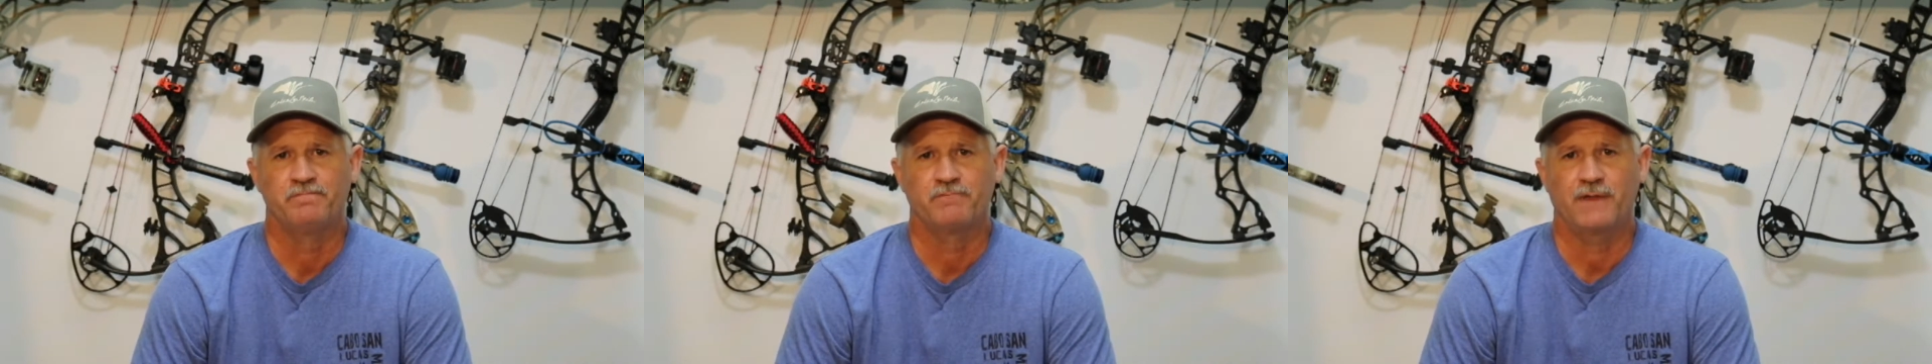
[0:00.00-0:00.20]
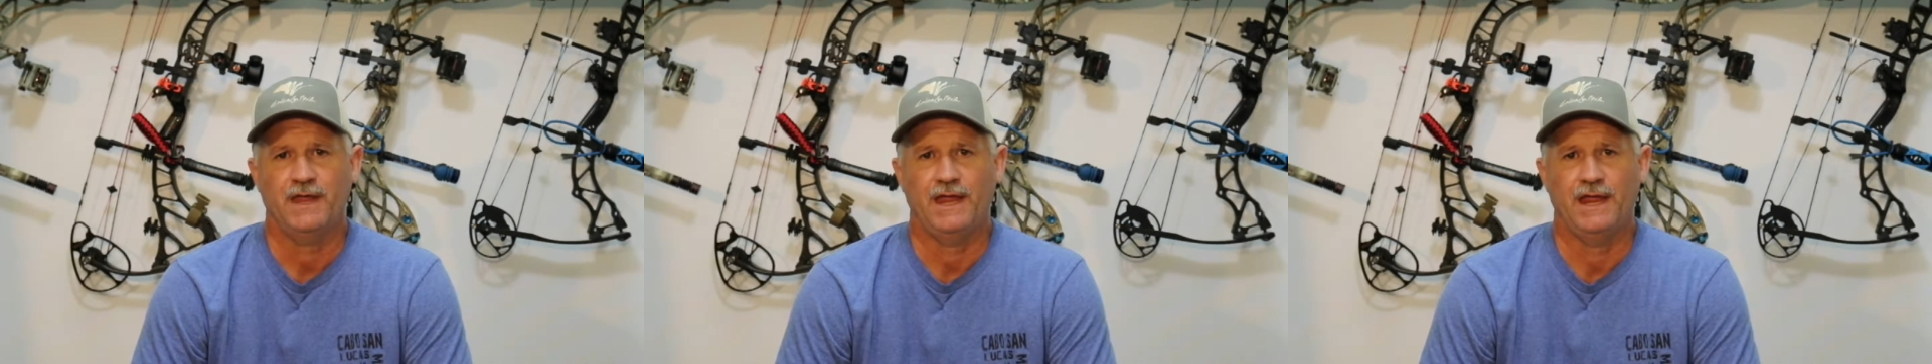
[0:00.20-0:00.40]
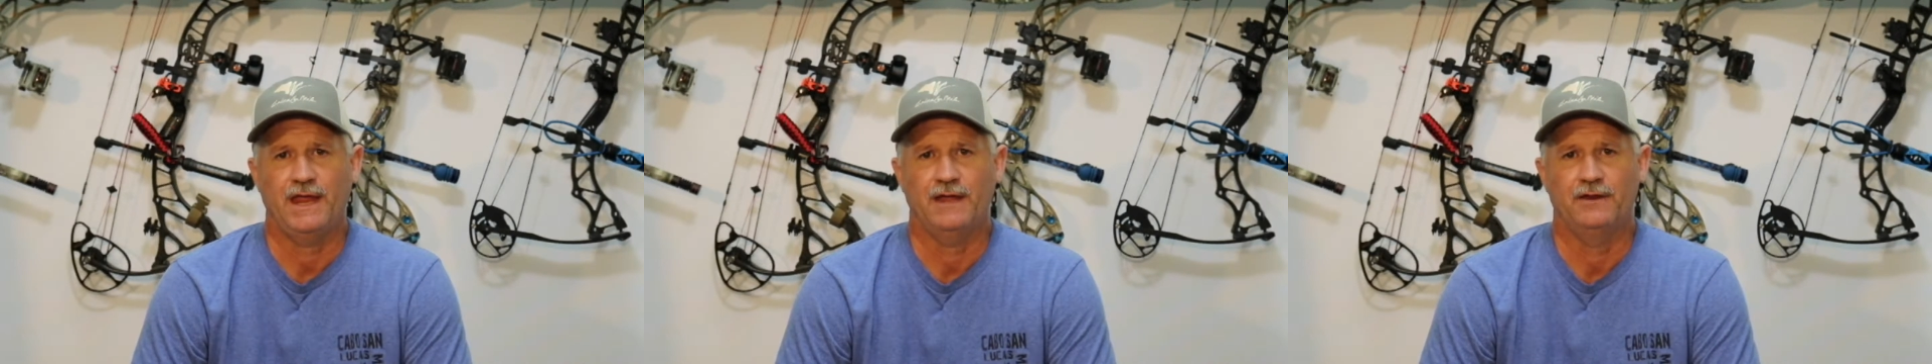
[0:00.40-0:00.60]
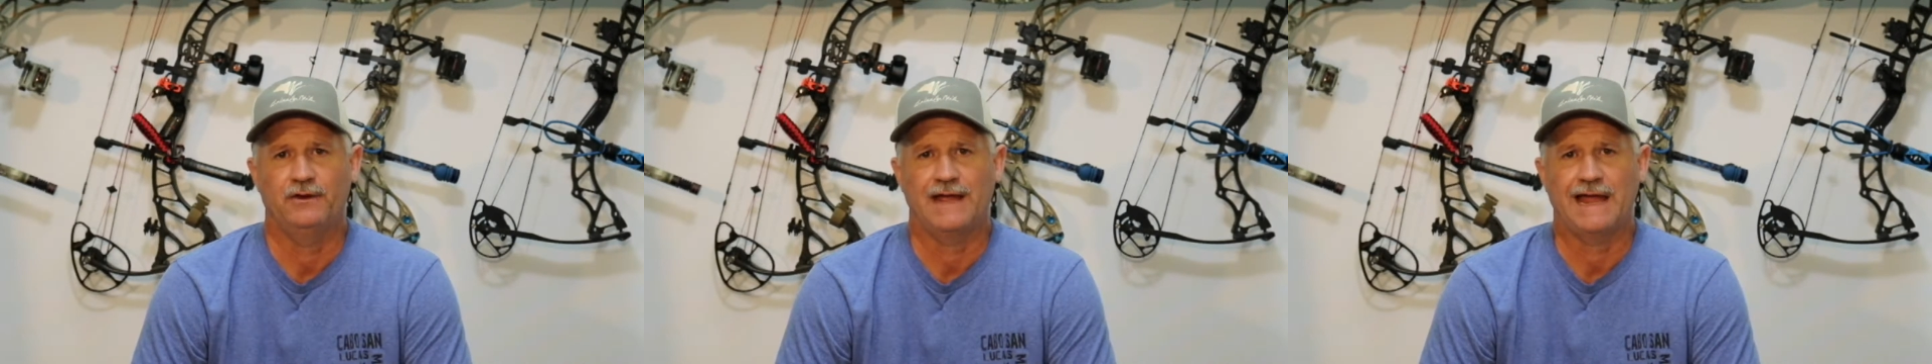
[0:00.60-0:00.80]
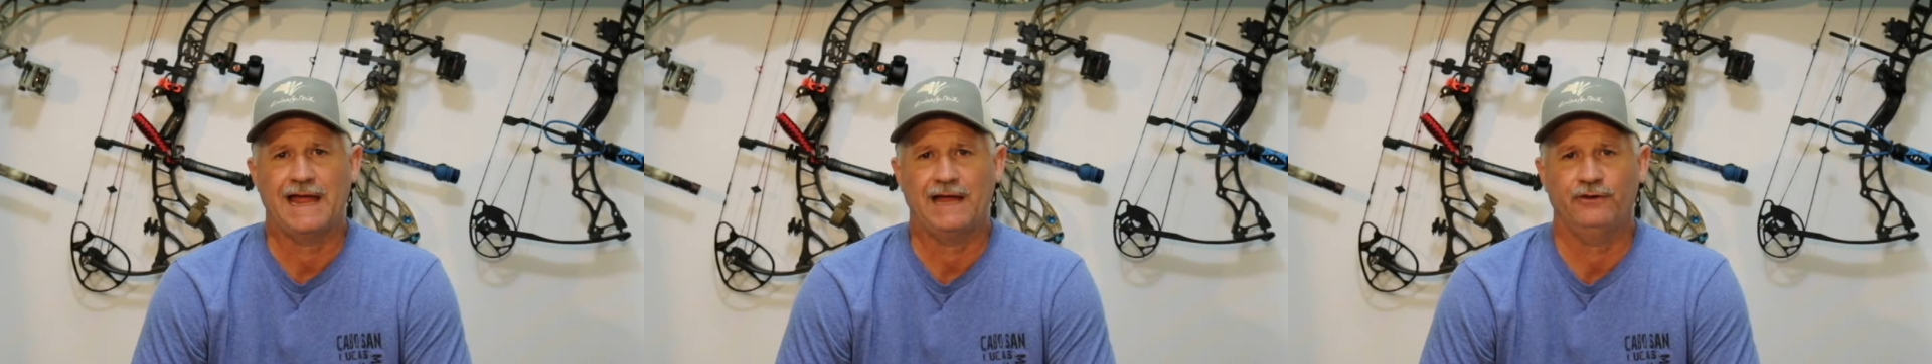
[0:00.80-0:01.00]
and
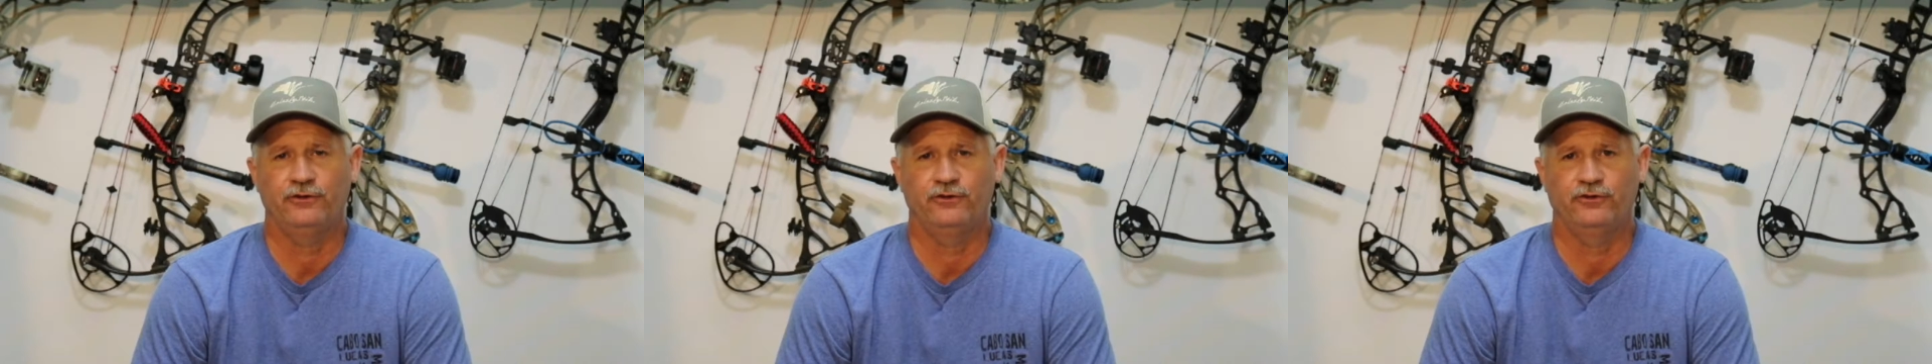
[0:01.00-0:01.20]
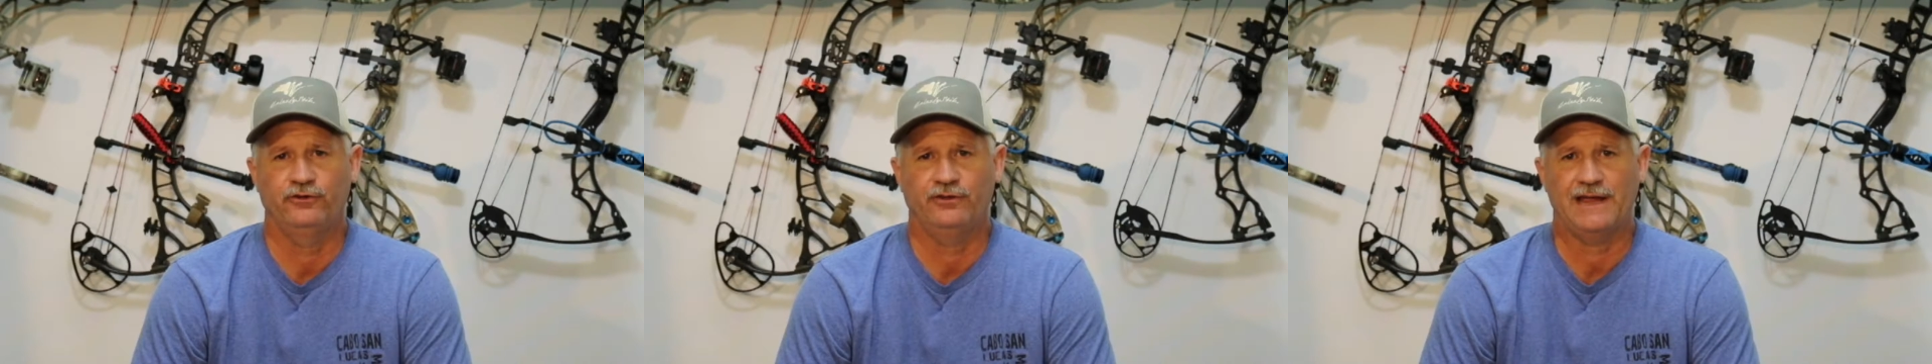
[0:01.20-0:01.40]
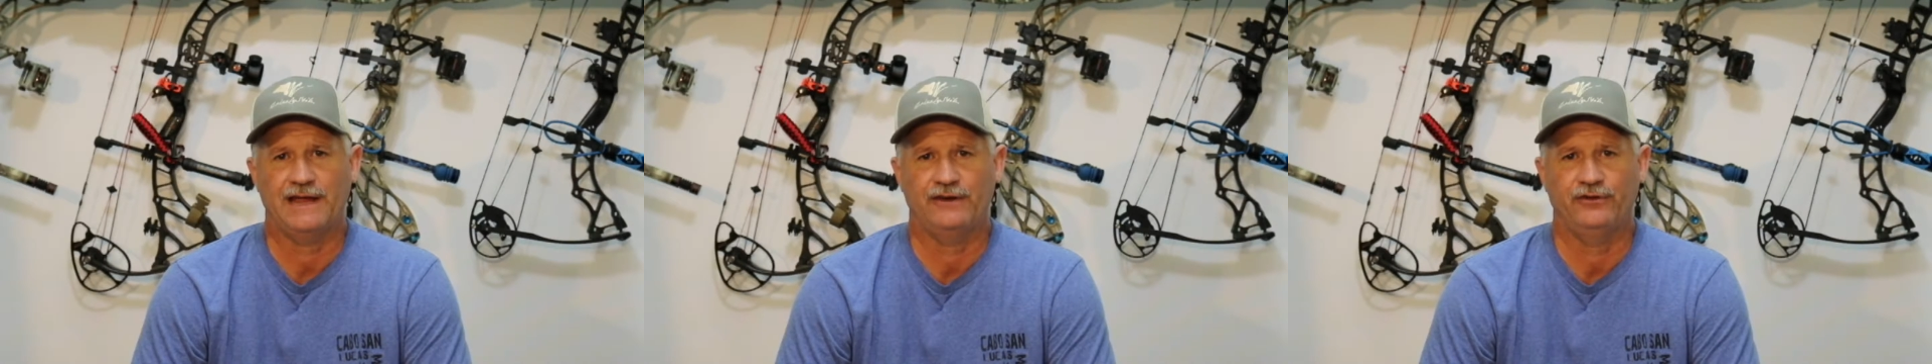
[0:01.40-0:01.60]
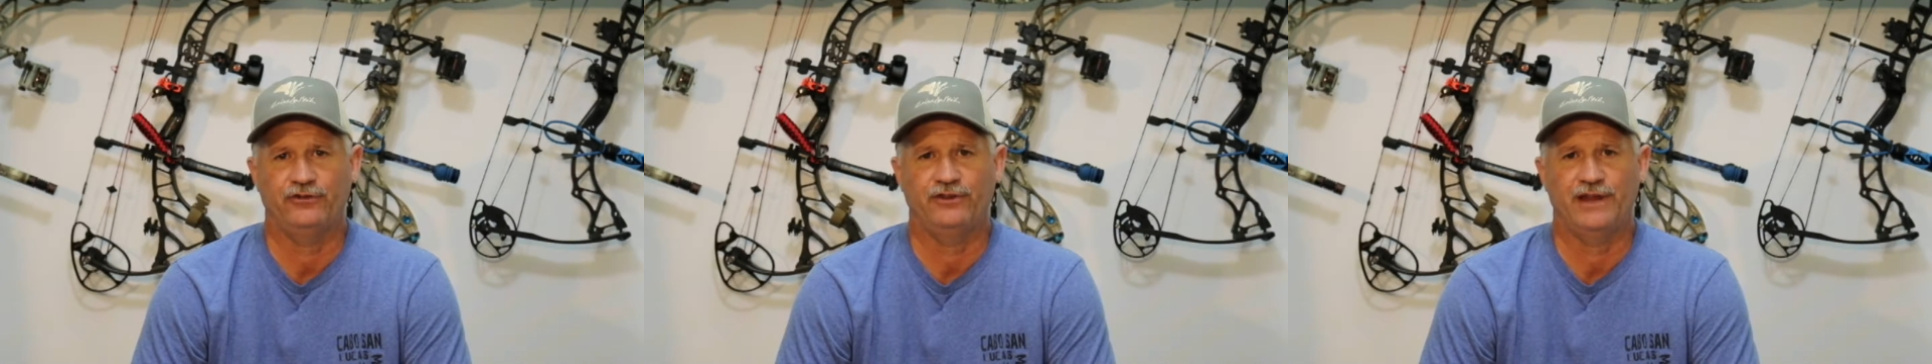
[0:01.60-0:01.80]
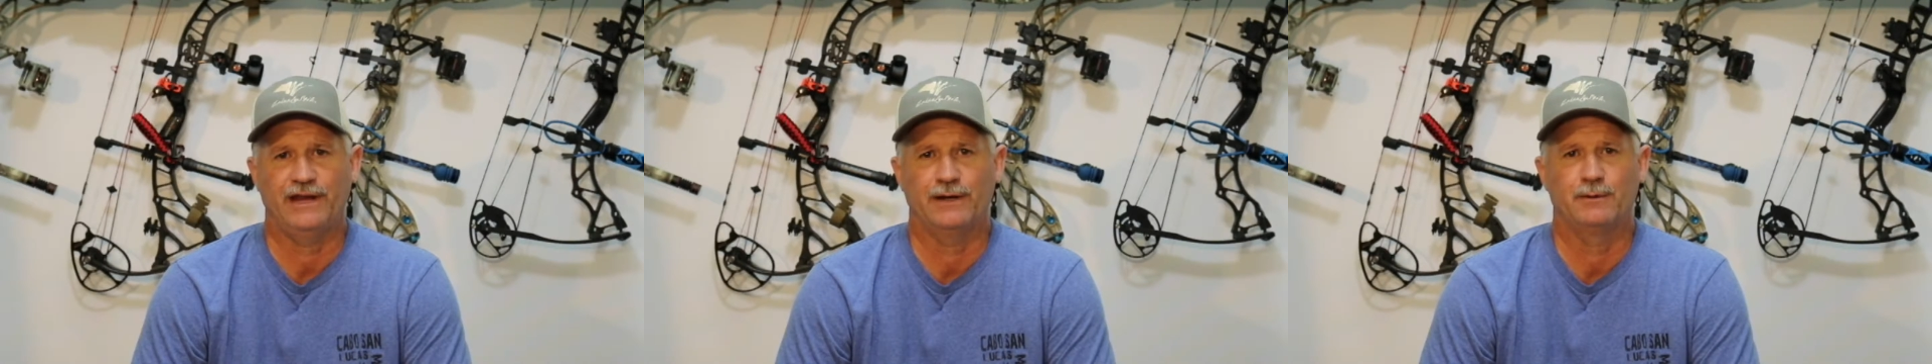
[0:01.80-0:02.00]
I decided to
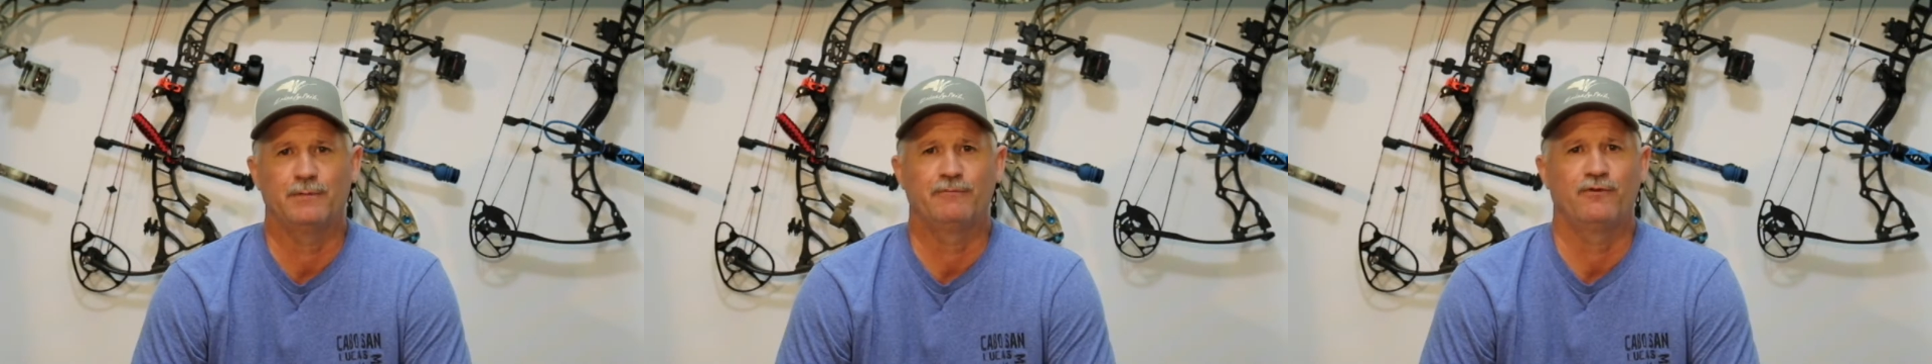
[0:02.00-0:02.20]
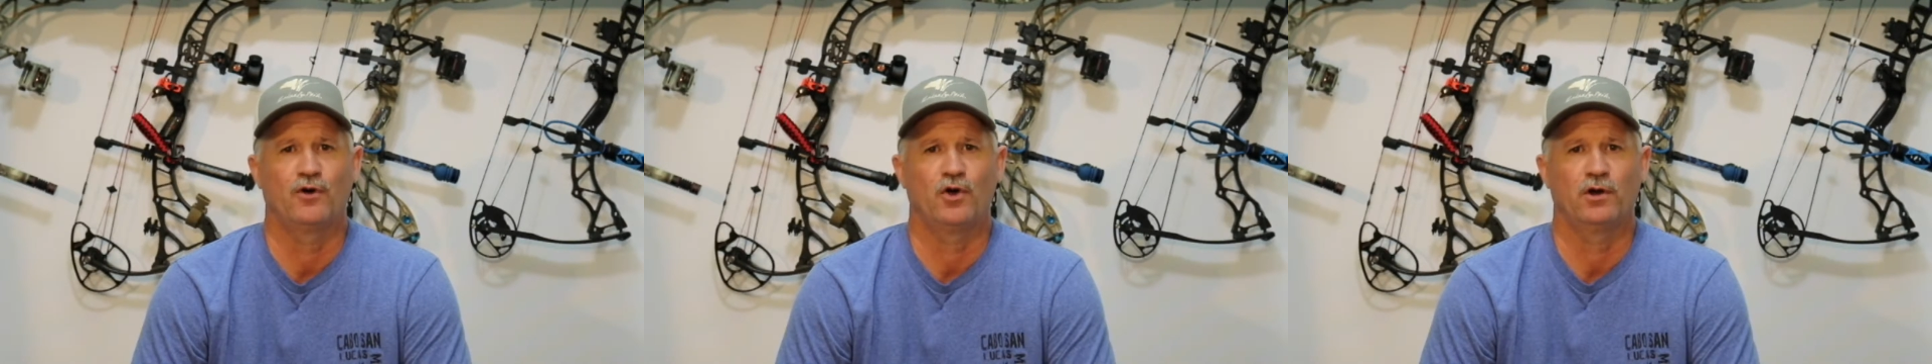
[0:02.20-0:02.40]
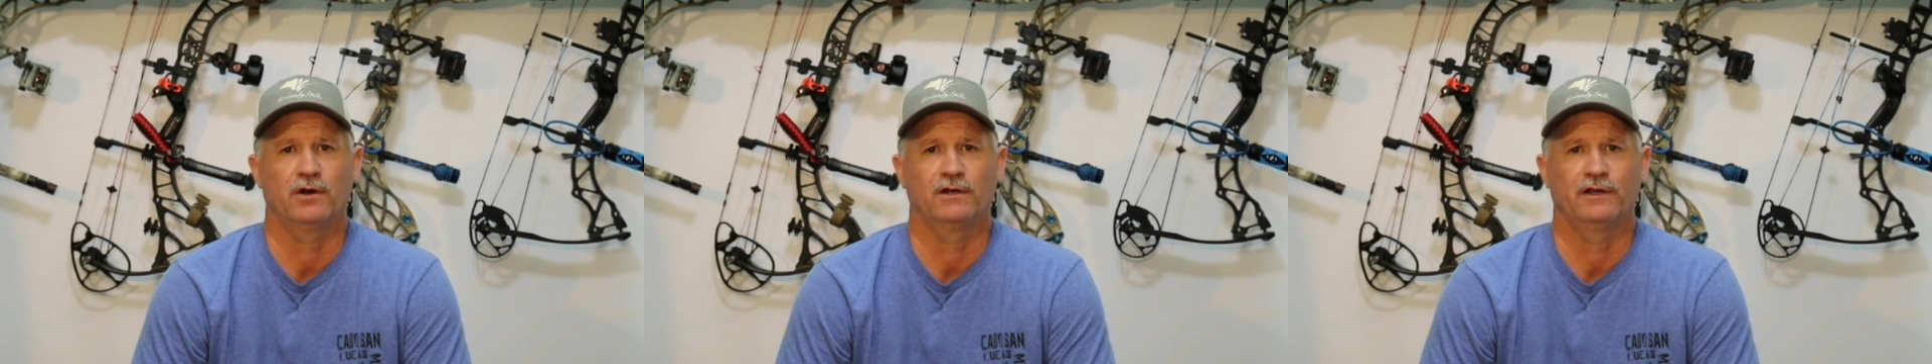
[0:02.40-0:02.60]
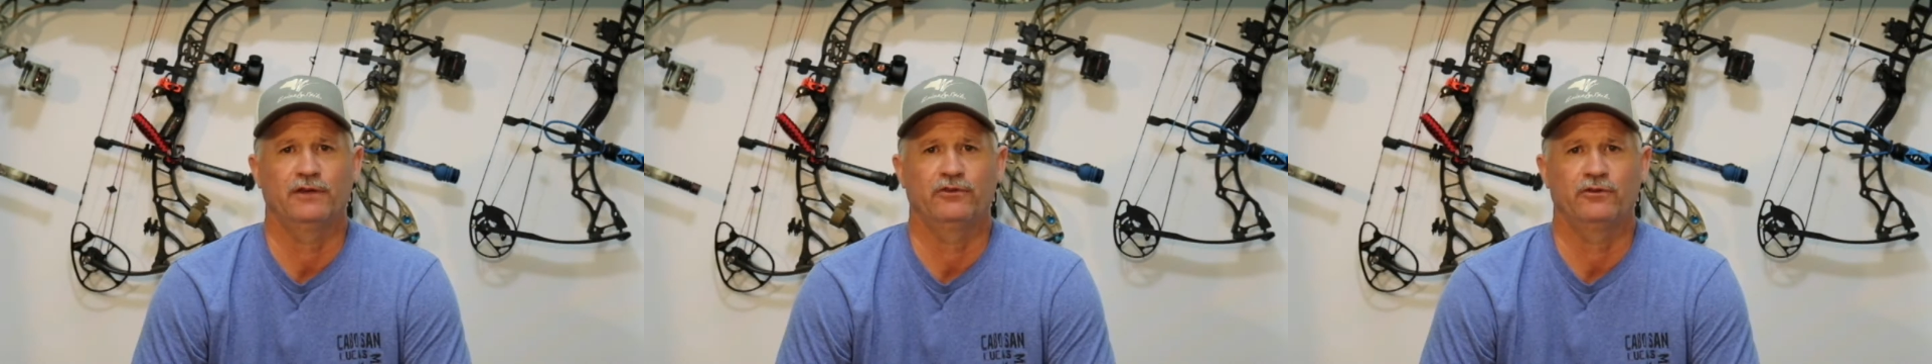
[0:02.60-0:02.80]
stand them up vertically.